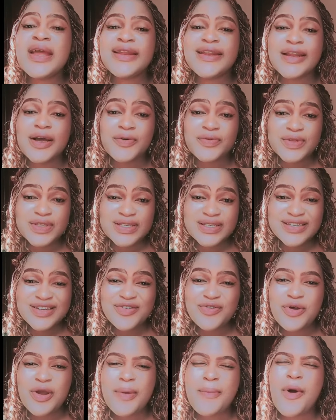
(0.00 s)
Now, this
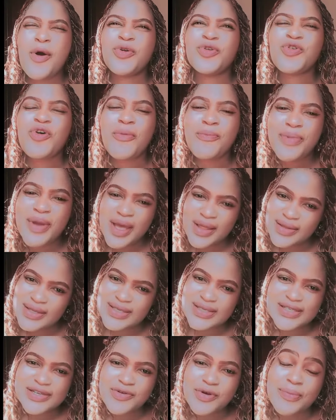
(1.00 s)
serum, I would compare
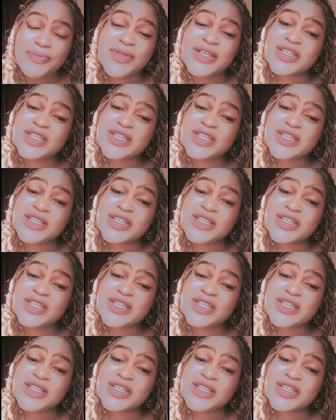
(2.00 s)
this serum.